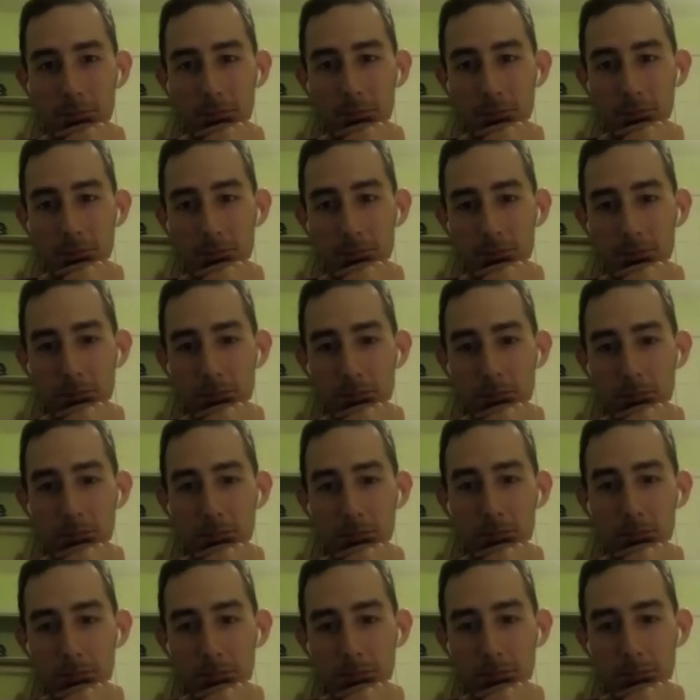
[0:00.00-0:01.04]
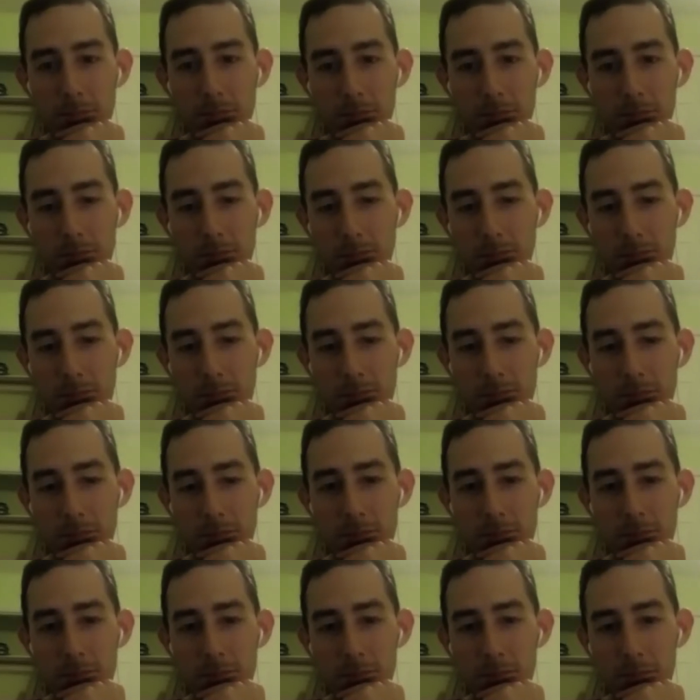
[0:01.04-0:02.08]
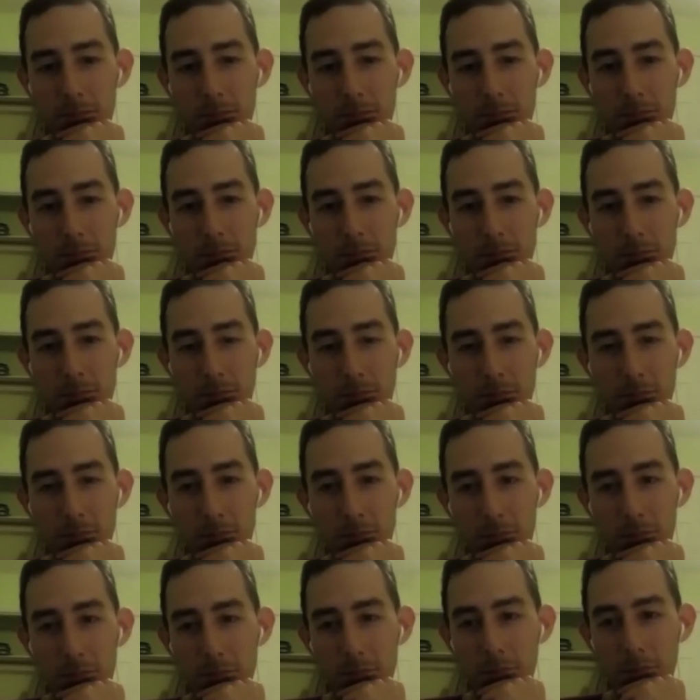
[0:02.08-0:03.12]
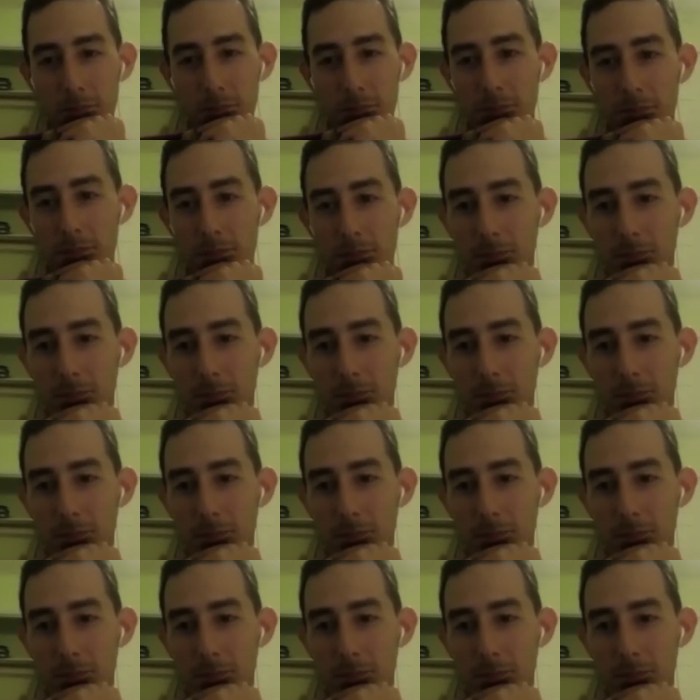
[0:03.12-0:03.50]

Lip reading: The person shown says nothing.